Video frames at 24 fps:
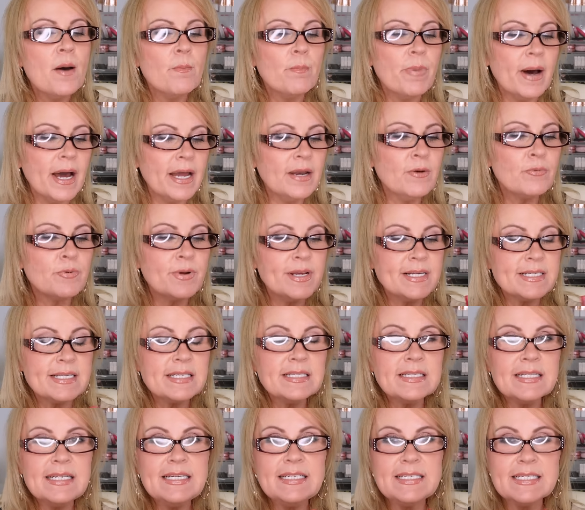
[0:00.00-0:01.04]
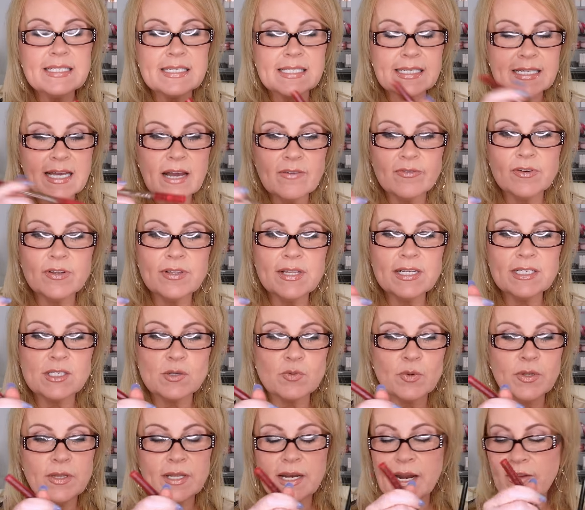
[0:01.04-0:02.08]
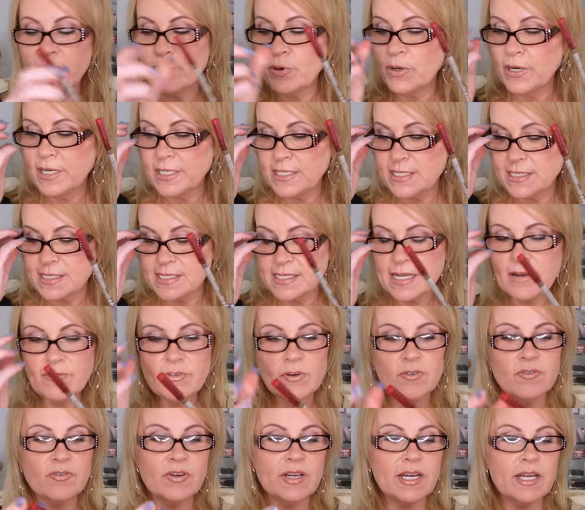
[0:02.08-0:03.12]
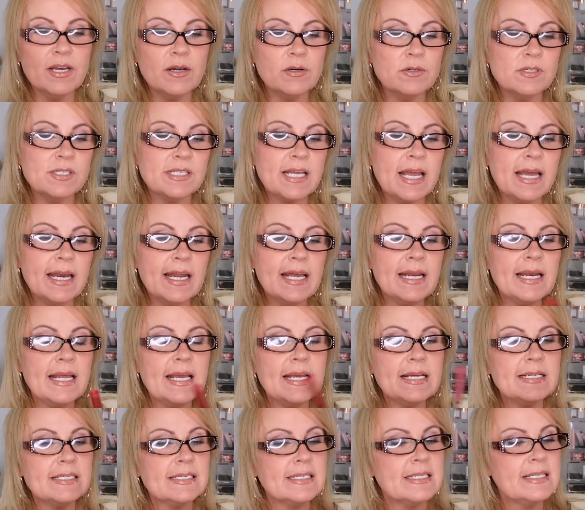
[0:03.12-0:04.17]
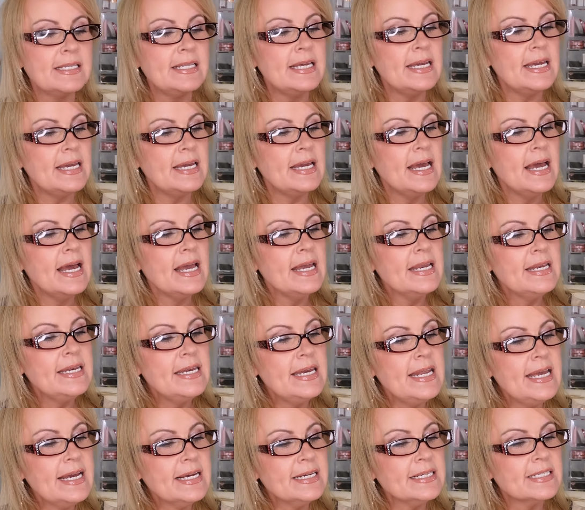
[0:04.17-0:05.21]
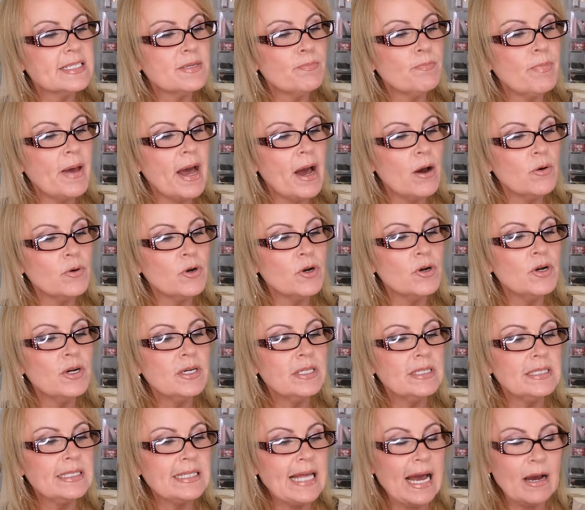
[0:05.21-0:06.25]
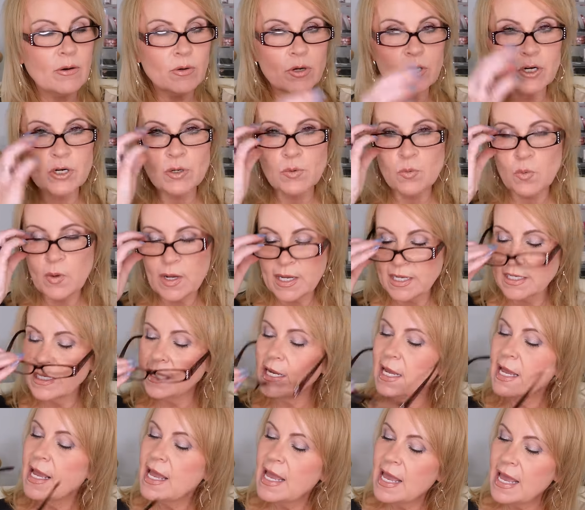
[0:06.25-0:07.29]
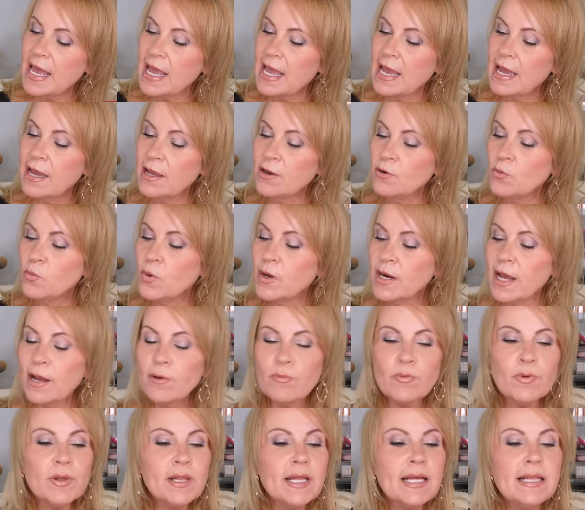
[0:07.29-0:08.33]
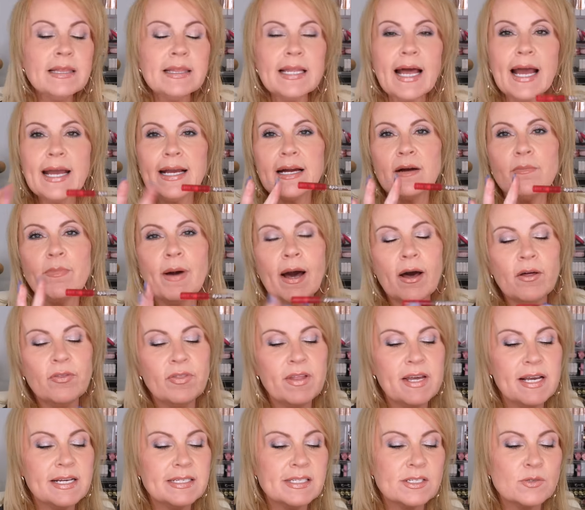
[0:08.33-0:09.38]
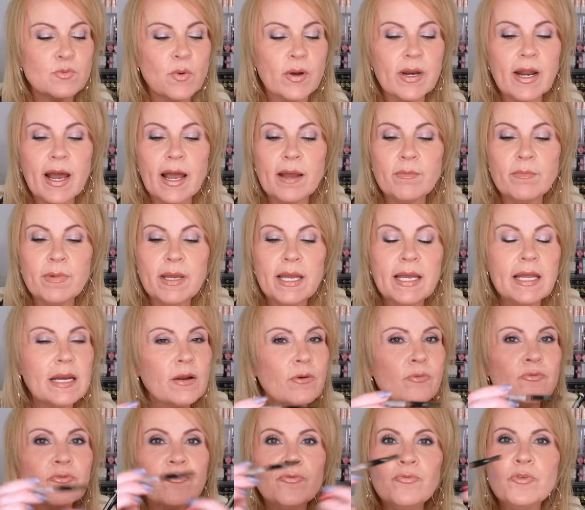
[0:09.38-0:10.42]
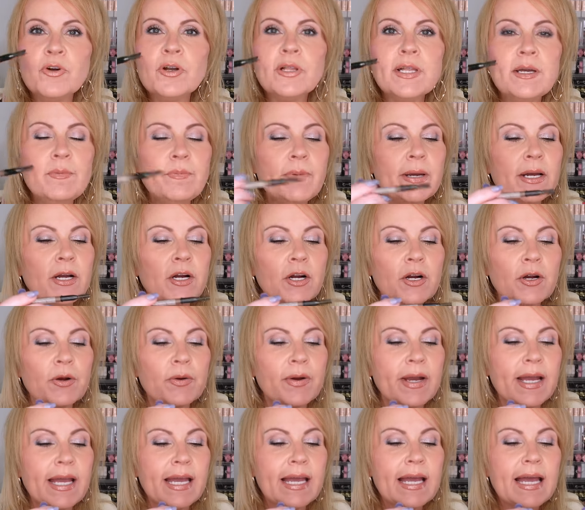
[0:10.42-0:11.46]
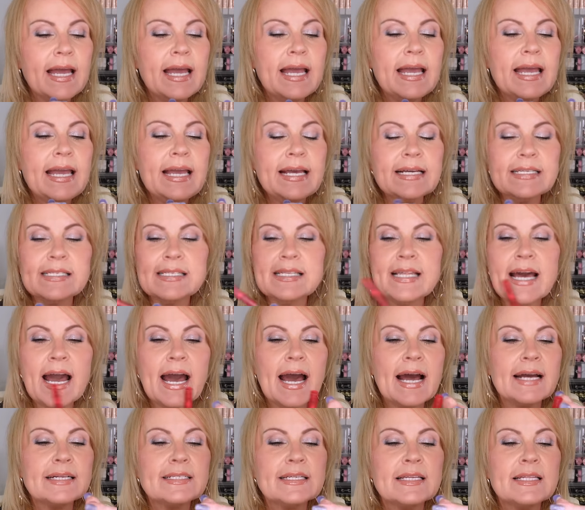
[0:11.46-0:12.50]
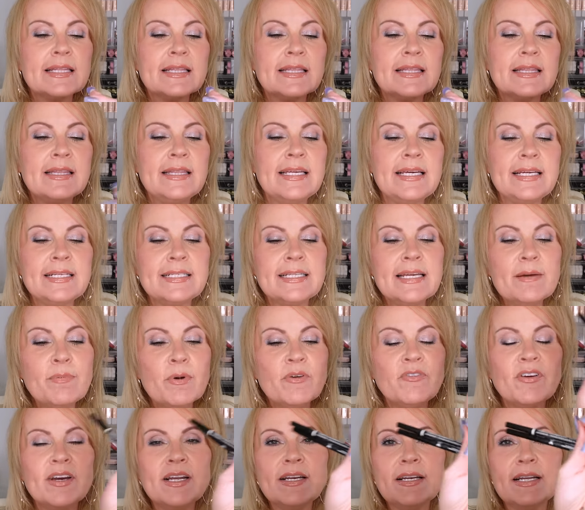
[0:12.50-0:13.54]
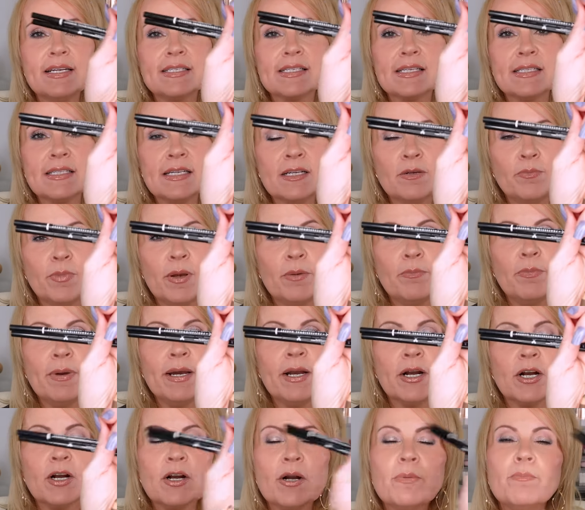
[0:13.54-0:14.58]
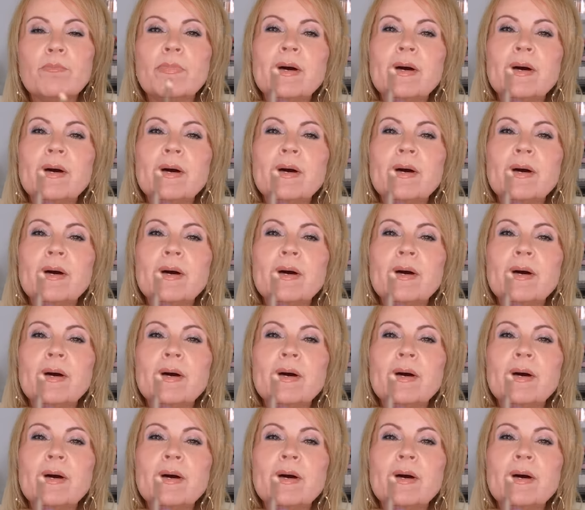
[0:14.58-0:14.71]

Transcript: But recently discovered this one that I put into several videos and it is the NYX Powder Louder one. And what I really like about this when I'm in a really big hurry is that the tip of it is a little bit bigger,